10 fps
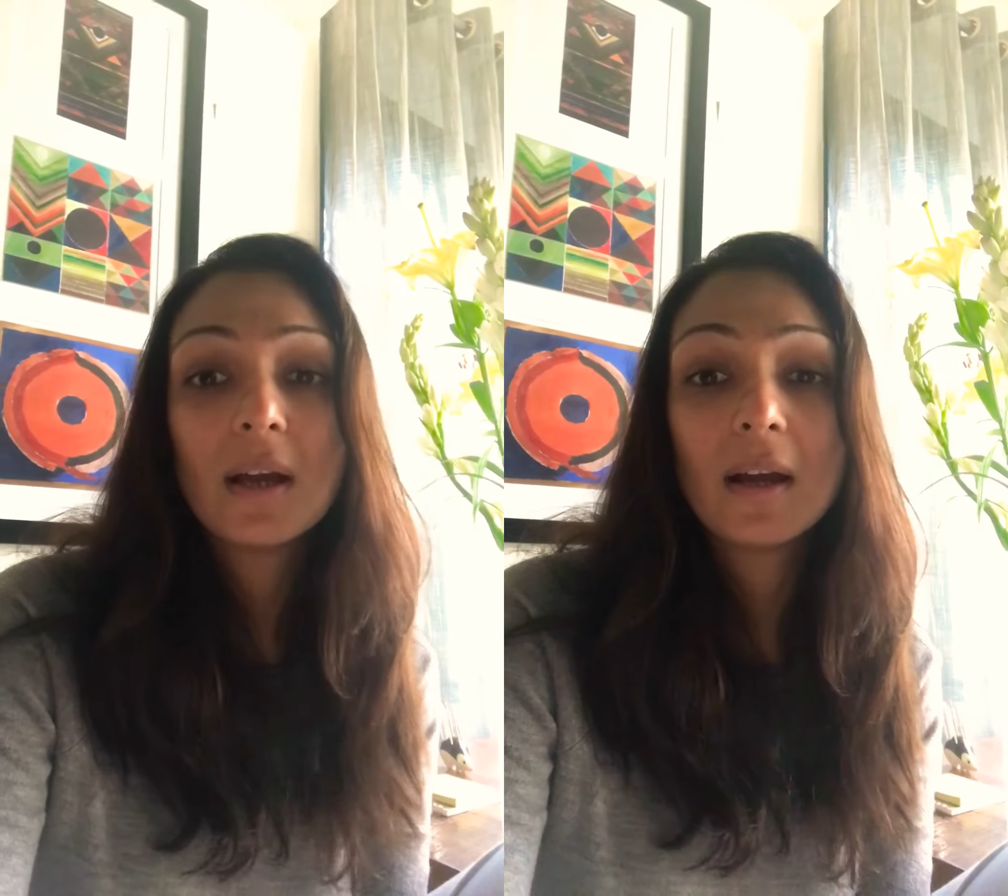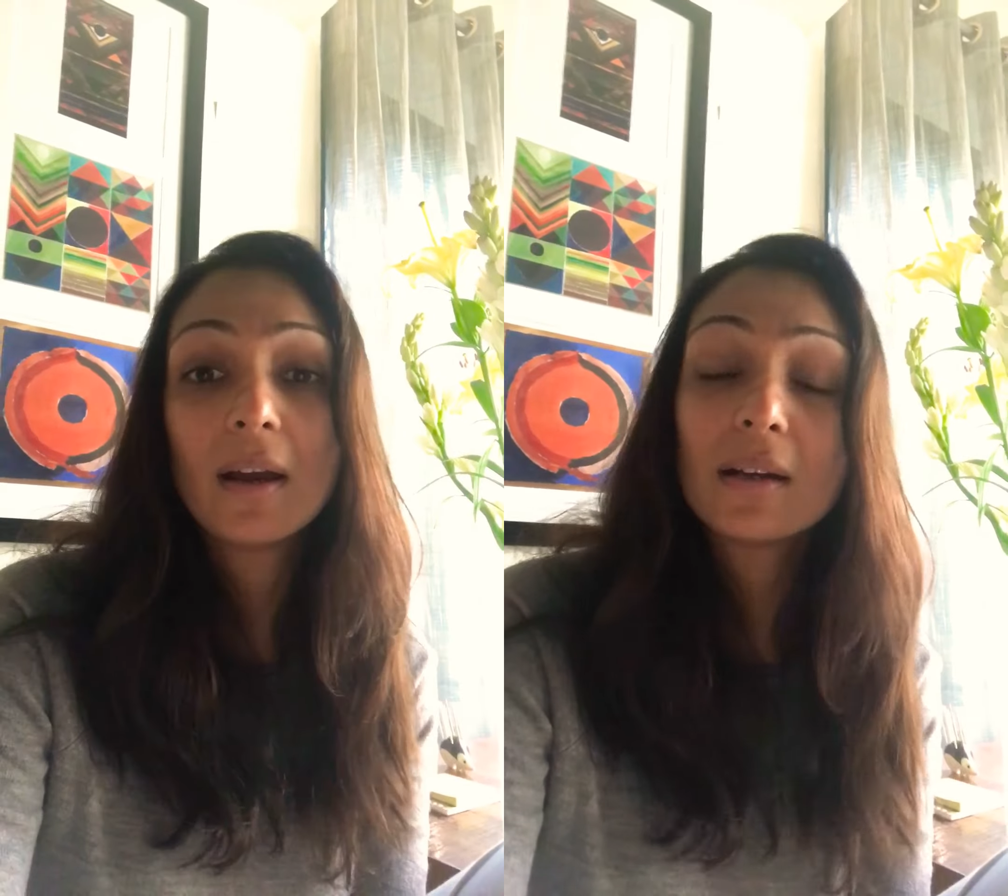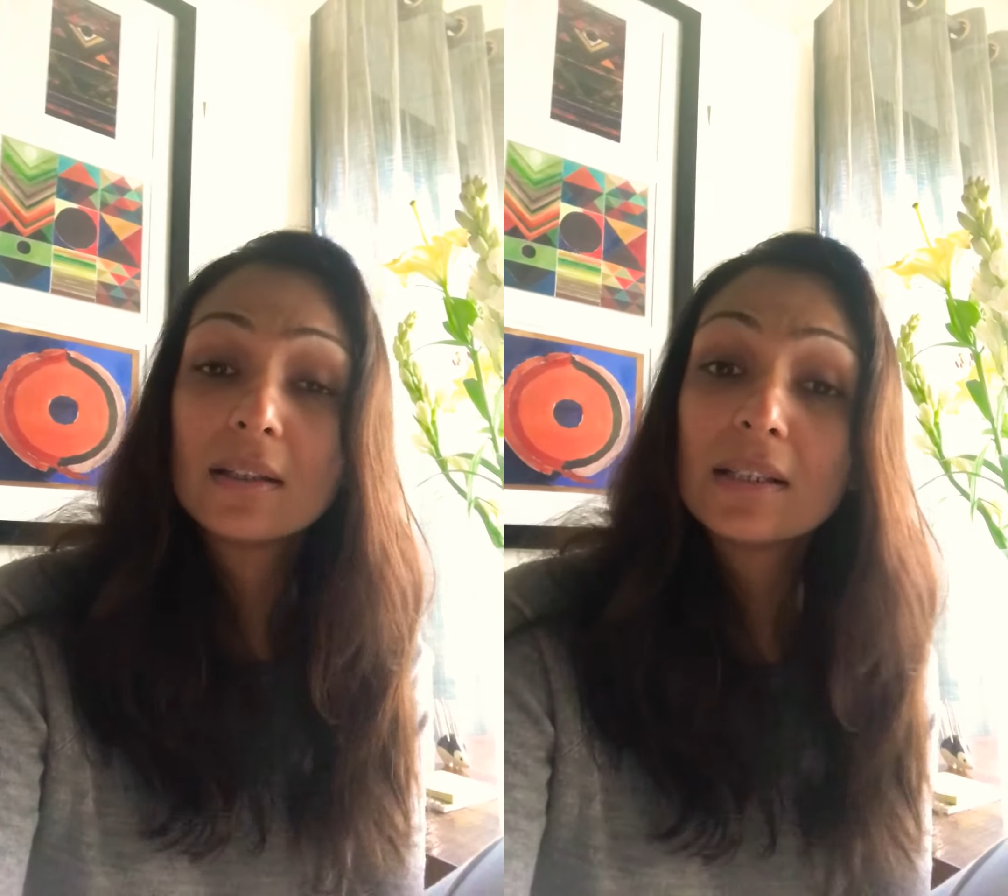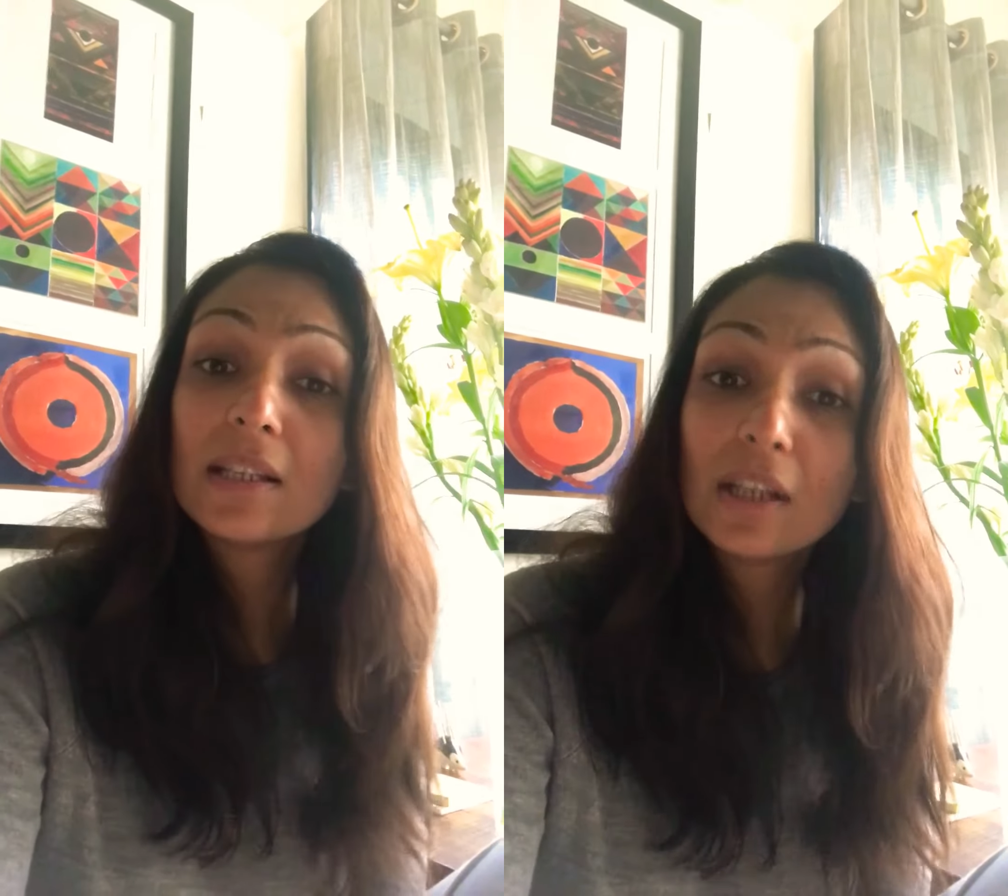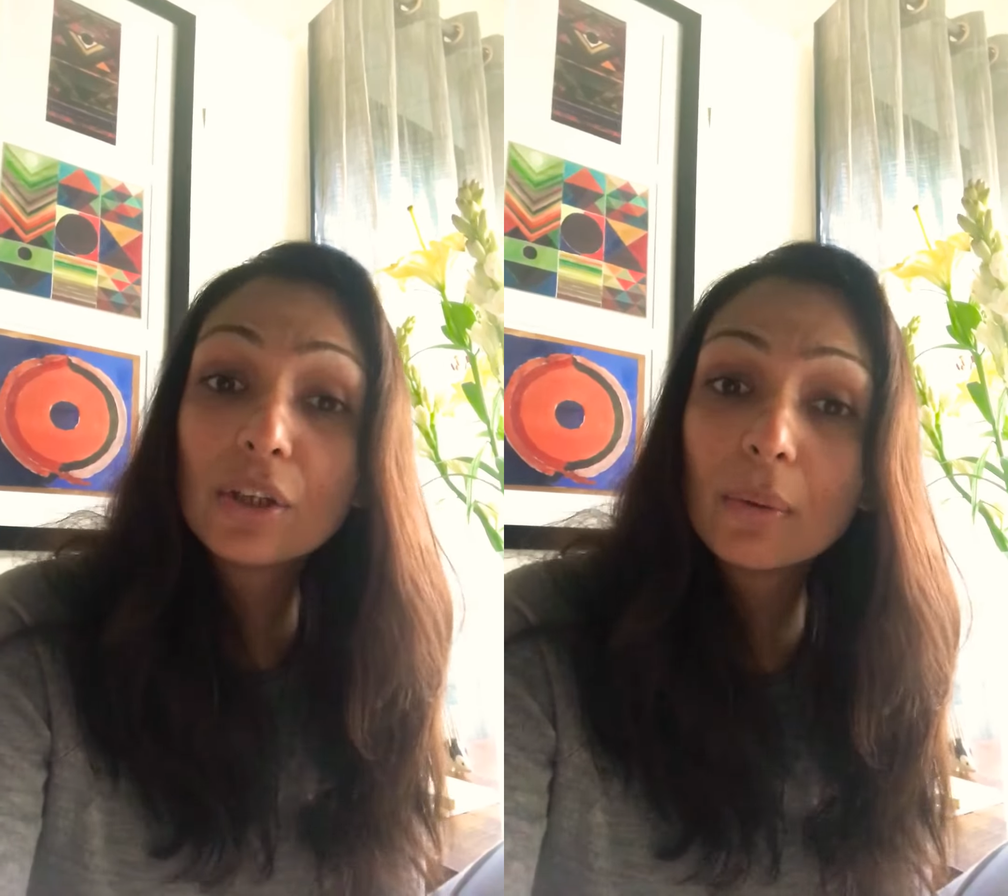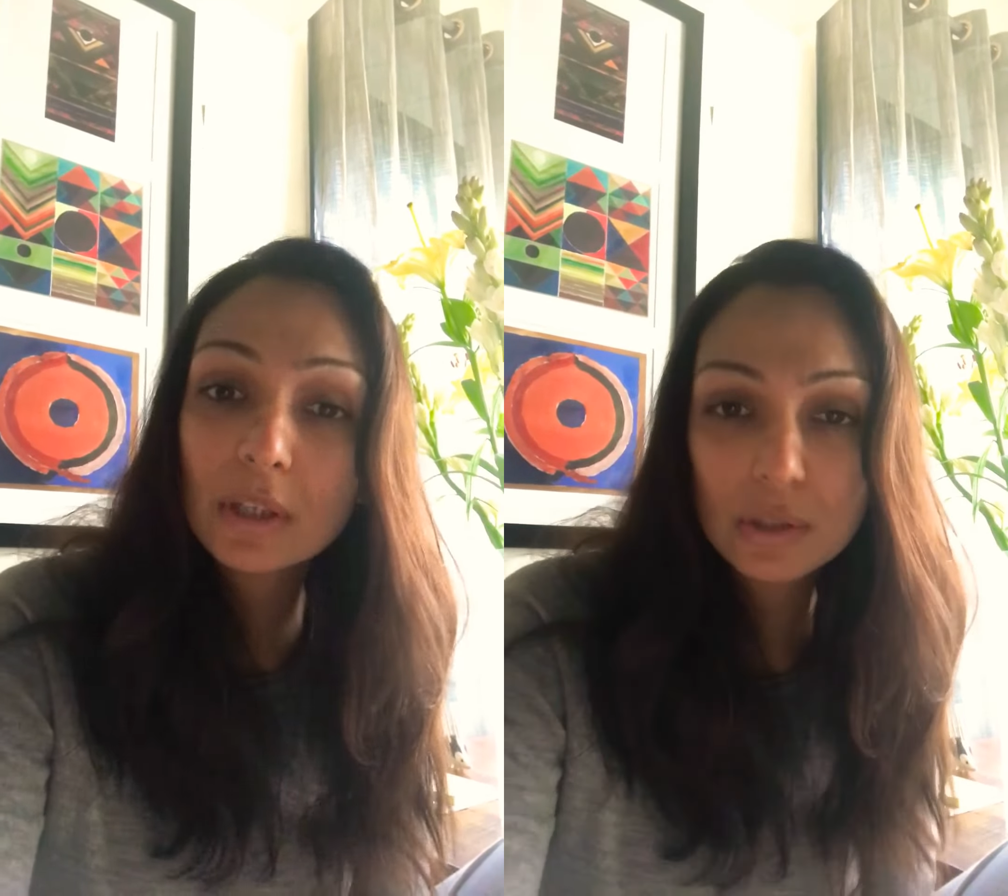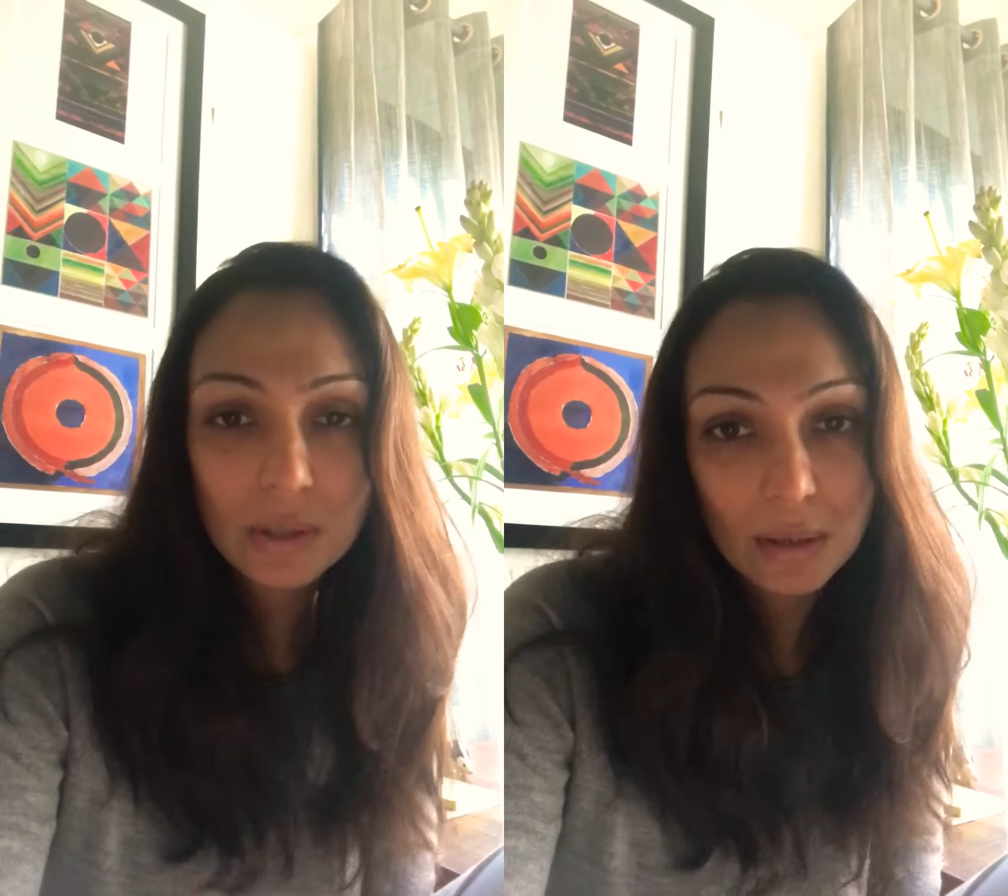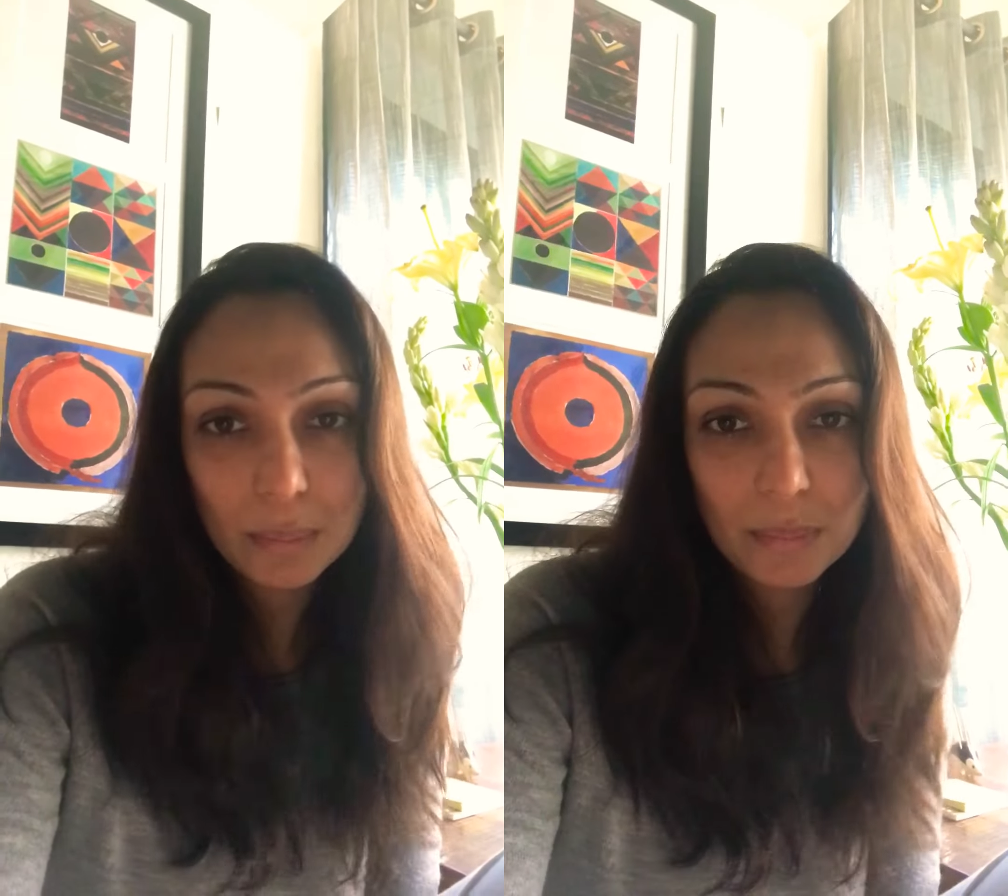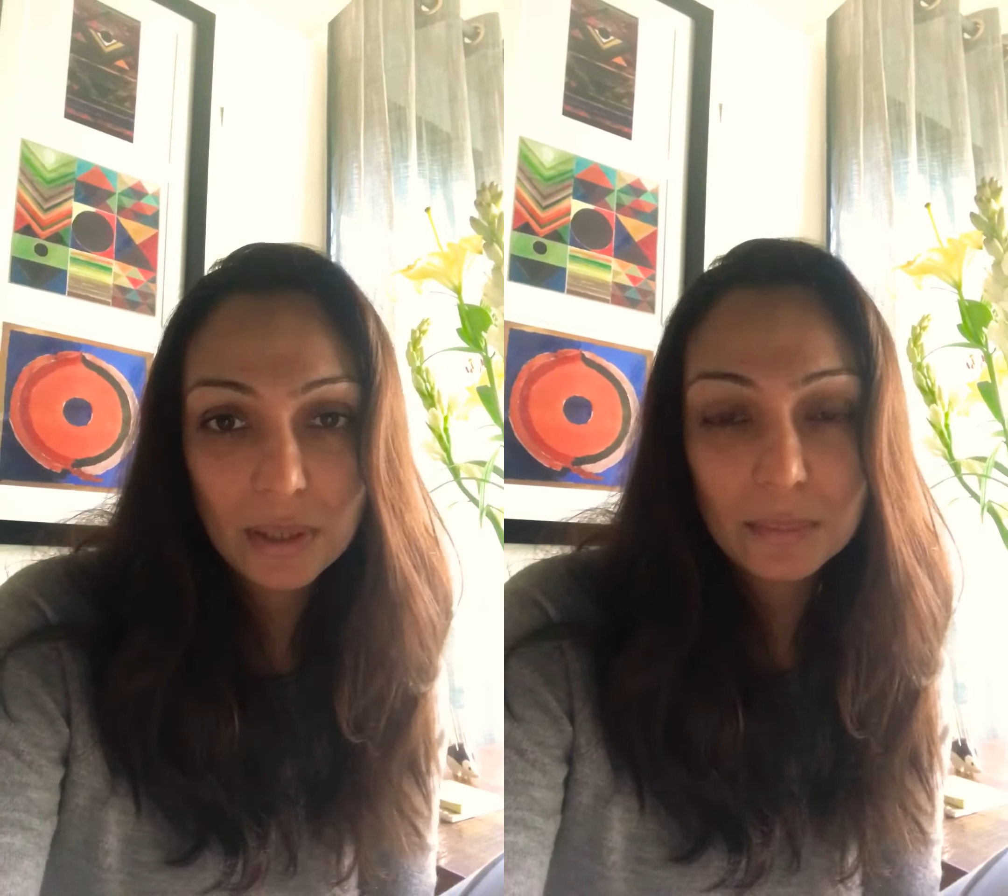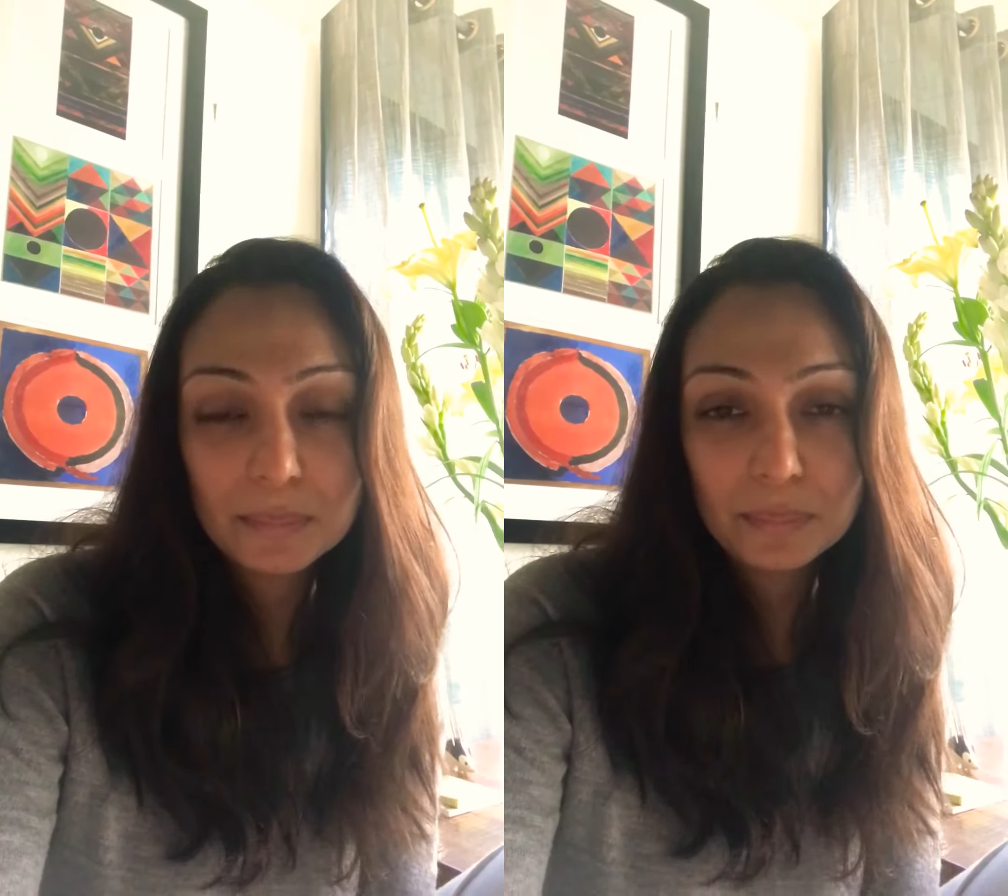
and are continuing to help me.